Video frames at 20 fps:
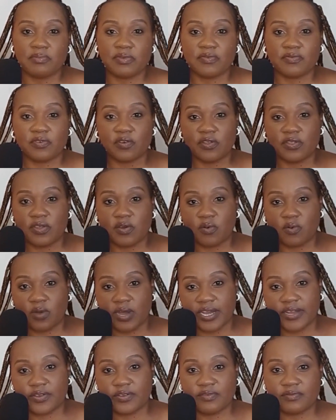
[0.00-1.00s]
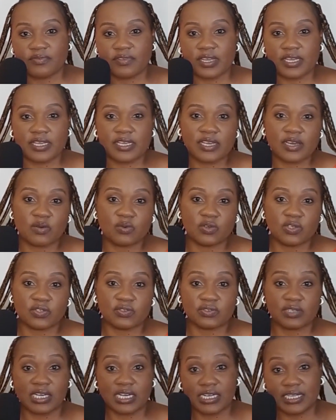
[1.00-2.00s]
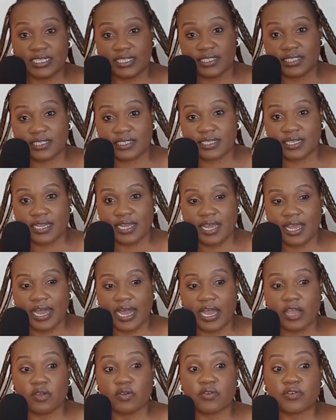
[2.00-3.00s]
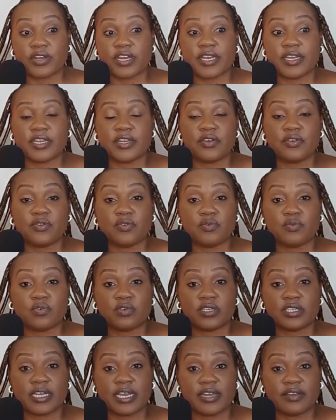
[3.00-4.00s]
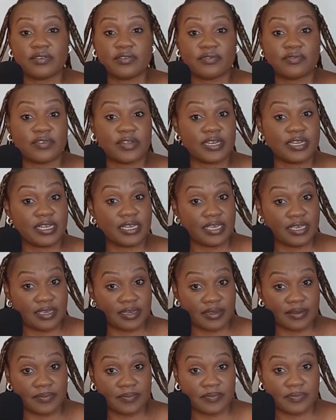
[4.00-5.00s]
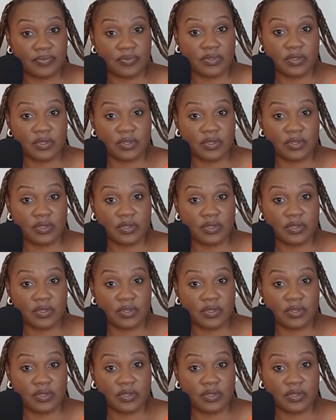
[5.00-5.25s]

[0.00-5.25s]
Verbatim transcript: Before the word of the year was released, I already knew what kind of an year